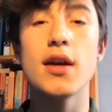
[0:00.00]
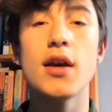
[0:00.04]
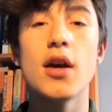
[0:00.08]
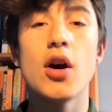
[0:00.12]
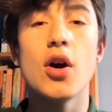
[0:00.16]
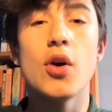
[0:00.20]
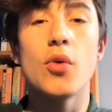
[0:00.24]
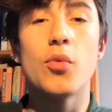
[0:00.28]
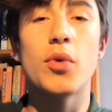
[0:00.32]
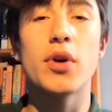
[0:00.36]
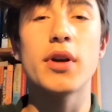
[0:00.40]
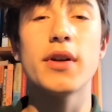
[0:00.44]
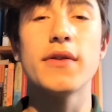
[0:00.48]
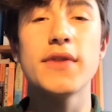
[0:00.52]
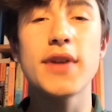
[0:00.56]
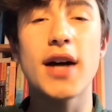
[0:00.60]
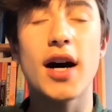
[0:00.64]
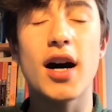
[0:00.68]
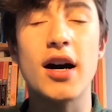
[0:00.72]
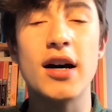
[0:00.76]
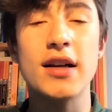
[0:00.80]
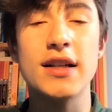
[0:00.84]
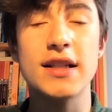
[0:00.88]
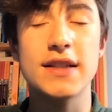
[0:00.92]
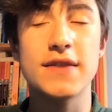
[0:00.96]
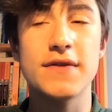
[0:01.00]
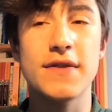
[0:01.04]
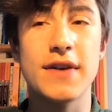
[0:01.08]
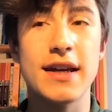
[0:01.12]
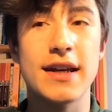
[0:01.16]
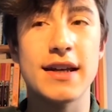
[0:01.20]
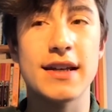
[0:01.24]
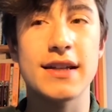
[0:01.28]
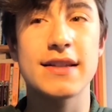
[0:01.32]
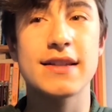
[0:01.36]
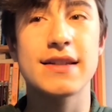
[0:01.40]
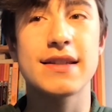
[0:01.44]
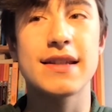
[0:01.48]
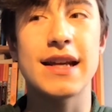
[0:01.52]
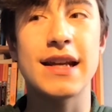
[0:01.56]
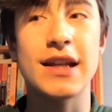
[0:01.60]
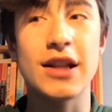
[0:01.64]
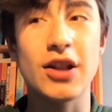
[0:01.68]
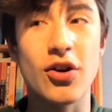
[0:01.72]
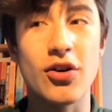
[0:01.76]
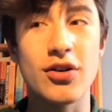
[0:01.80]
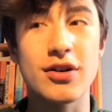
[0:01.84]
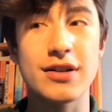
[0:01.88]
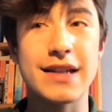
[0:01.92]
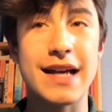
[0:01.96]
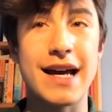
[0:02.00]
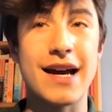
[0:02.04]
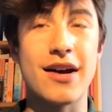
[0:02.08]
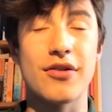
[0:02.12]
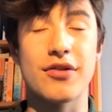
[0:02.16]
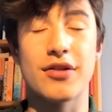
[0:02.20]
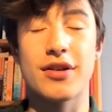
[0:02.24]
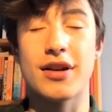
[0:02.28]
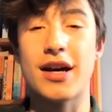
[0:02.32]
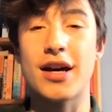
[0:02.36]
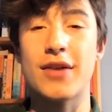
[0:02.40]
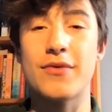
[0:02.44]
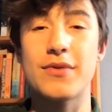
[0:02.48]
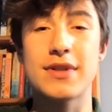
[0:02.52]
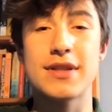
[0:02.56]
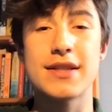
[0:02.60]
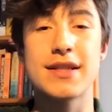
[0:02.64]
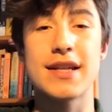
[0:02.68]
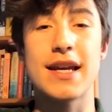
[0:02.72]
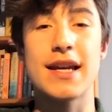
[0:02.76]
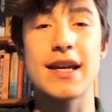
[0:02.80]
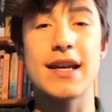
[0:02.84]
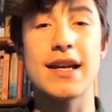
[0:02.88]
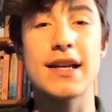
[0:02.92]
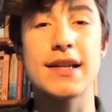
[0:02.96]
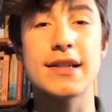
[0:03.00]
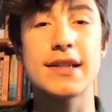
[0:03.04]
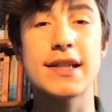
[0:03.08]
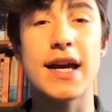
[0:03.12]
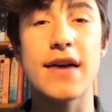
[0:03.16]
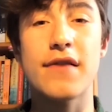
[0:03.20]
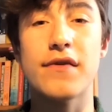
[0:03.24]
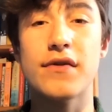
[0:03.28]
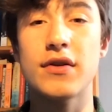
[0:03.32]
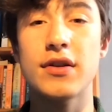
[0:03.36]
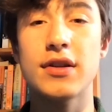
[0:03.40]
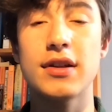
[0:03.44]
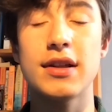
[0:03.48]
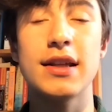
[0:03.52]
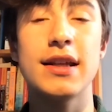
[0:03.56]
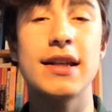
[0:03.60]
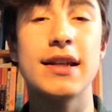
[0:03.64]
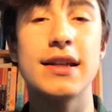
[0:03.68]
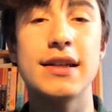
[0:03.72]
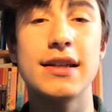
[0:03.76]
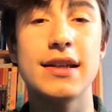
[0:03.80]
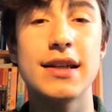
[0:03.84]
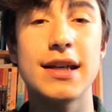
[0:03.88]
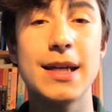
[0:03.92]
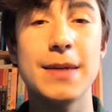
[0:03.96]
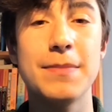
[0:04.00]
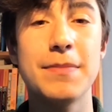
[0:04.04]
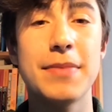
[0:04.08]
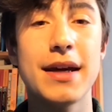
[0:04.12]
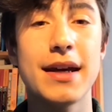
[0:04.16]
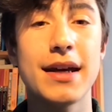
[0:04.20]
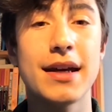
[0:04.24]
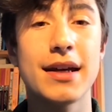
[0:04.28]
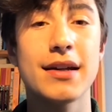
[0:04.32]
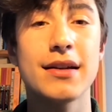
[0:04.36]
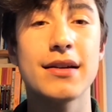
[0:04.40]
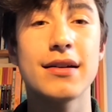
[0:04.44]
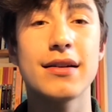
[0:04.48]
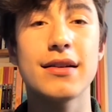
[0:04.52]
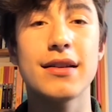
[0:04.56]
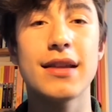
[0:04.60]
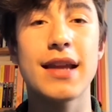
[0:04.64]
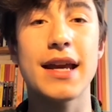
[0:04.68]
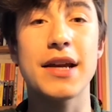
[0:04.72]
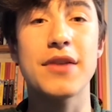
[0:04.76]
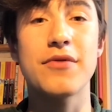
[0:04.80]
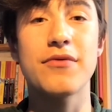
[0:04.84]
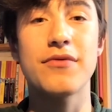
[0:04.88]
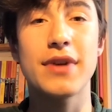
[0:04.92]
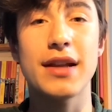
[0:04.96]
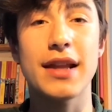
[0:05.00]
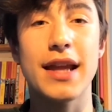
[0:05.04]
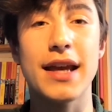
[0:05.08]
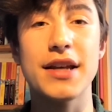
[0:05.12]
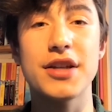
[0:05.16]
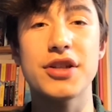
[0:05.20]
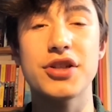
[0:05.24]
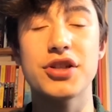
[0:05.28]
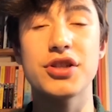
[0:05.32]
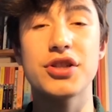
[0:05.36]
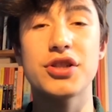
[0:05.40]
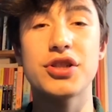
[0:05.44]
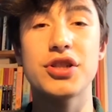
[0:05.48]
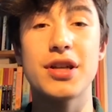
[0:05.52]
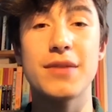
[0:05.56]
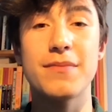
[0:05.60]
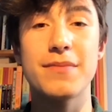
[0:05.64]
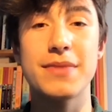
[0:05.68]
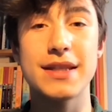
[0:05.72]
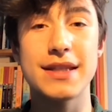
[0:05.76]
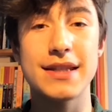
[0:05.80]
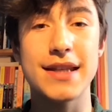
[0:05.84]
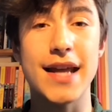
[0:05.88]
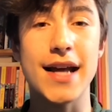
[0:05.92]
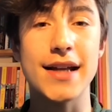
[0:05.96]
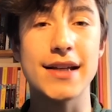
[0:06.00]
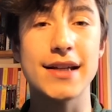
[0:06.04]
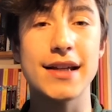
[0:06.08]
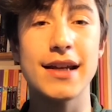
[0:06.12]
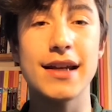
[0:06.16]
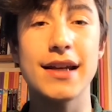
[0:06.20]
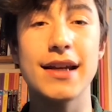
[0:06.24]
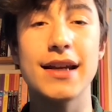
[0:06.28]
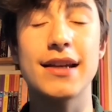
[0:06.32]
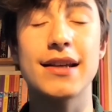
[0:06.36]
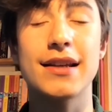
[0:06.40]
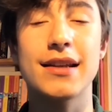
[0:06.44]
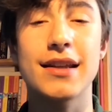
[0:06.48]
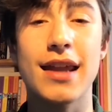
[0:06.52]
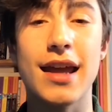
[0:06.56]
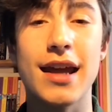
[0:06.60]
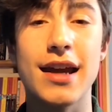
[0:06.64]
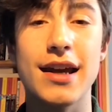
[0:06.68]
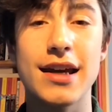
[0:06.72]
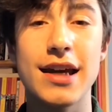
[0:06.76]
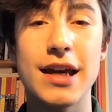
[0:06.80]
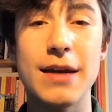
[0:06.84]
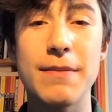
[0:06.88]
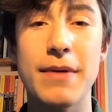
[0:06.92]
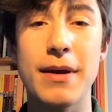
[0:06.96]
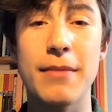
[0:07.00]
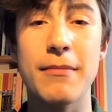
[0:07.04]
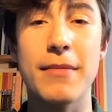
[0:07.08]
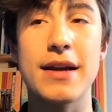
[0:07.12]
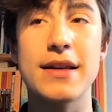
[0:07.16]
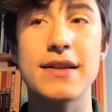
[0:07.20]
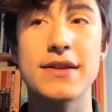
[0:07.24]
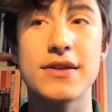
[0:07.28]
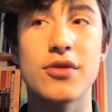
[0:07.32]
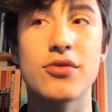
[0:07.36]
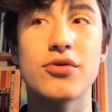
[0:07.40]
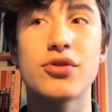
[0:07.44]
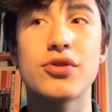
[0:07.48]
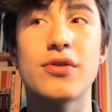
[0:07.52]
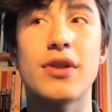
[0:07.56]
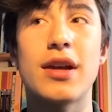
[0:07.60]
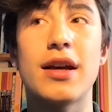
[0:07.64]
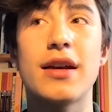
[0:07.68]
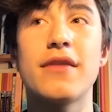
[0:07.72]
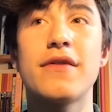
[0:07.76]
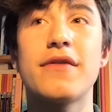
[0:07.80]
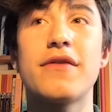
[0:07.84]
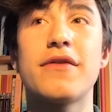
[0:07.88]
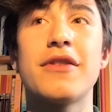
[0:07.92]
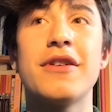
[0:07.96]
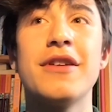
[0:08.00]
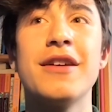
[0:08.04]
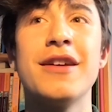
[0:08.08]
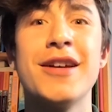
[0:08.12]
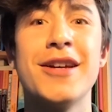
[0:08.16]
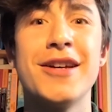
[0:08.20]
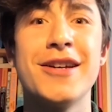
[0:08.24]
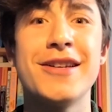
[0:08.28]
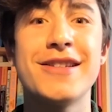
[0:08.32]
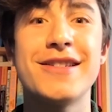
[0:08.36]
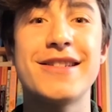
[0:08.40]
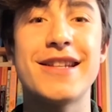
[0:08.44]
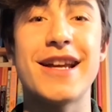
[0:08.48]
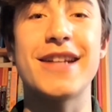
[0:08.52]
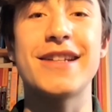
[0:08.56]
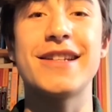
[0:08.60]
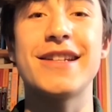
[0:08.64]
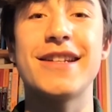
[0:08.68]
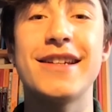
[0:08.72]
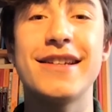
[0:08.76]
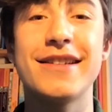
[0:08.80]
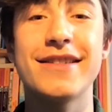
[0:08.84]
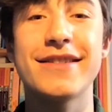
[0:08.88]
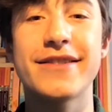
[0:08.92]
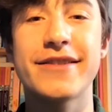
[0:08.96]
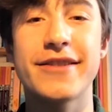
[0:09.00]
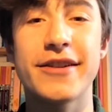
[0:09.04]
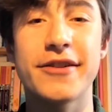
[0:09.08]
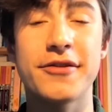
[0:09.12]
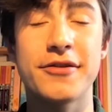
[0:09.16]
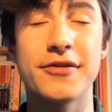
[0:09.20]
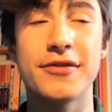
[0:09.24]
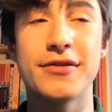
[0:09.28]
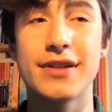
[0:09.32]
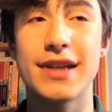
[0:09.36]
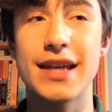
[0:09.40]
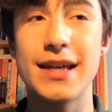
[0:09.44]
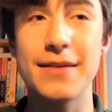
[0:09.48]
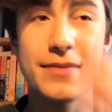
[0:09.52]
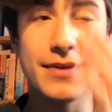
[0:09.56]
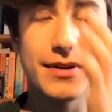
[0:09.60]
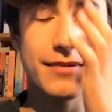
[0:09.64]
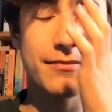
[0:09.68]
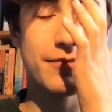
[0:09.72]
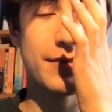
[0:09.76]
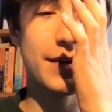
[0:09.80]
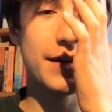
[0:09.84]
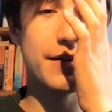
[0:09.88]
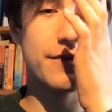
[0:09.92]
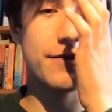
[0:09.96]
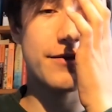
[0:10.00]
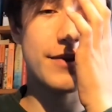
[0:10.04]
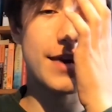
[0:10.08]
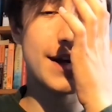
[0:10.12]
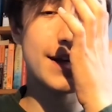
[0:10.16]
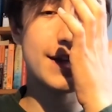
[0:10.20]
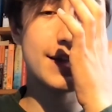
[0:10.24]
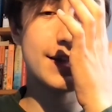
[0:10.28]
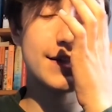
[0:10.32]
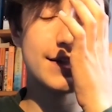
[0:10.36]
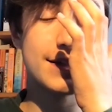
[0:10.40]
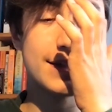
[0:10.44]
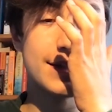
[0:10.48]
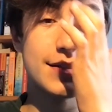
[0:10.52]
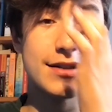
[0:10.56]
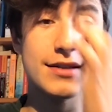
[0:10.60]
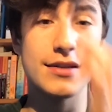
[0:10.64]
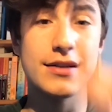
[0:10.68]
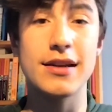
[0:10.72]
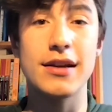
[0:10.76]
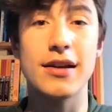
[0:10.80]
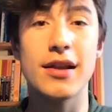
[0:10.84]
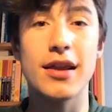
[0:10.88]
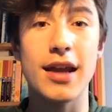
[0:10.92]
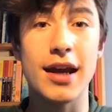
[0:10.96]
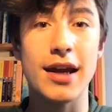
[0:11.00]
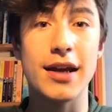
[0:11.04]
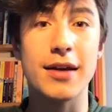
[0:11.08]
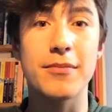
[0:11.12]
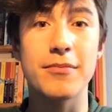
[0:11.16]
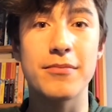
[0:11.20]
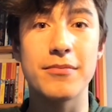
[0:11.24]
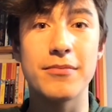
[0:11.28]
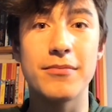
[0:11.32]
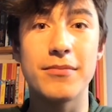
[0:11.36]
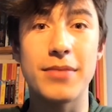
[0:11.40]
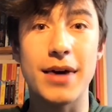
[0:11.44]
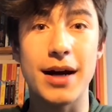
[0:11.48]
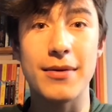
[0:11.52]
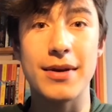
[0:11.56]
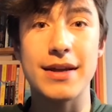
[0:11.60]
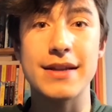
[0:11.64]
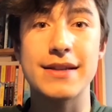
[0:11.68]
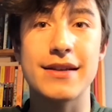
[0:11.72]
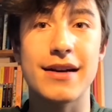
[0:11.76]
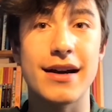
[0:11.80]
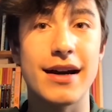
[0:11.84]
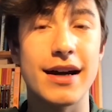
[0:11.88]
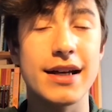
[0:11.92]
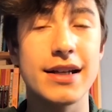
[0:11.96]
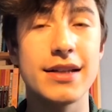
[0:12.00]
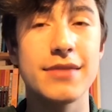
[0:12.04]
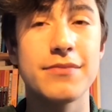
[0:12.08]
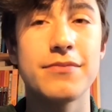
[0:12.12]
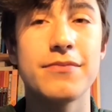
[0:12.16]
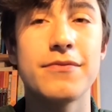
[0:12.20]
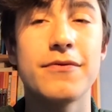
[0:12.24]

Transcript: One of the hardest things in lockdown, I would say, is definitely keeping relationships steady and keeping my social life steady. So keeping my friends by my side.